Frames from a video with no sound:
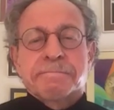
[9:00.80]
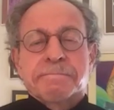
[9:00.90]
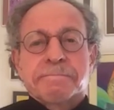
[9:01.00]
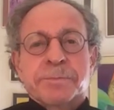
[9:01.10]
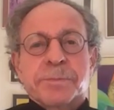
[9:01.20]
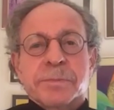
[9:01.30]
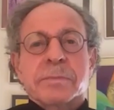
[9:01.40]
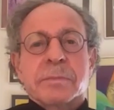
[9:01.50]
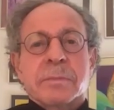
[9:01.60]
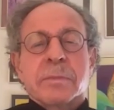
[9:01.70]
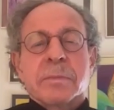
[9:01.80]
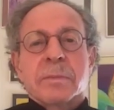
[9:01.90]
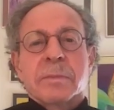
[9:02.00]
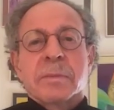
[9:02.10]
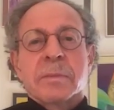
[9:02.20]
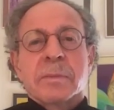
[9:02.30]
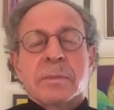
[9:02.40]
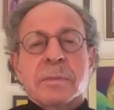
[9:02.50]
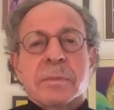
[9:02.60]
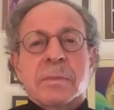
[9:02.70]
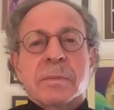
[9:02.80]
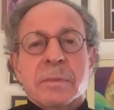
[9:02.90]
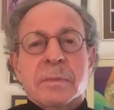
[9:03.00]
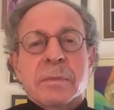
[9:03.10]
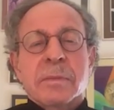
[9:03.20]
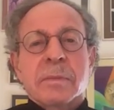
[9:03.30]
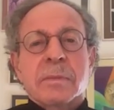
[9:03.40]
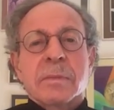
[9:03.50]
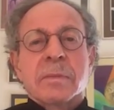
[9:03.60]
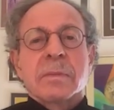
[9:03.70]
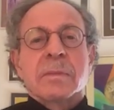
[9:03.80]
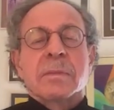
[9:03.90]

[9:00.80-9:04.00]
This person isn't speaking.